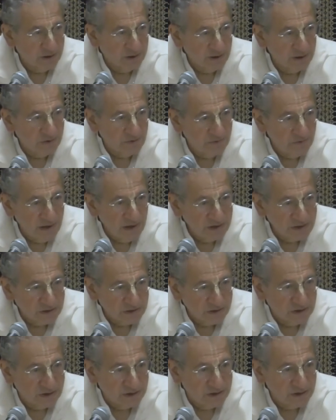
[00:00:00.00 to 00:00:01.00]
And then
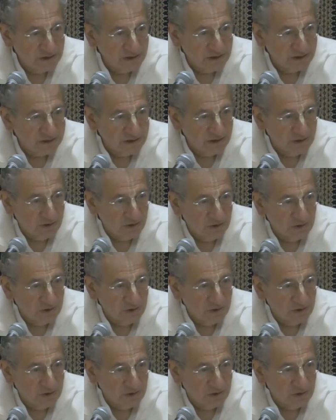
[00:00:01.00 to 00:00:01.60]
eventually they say,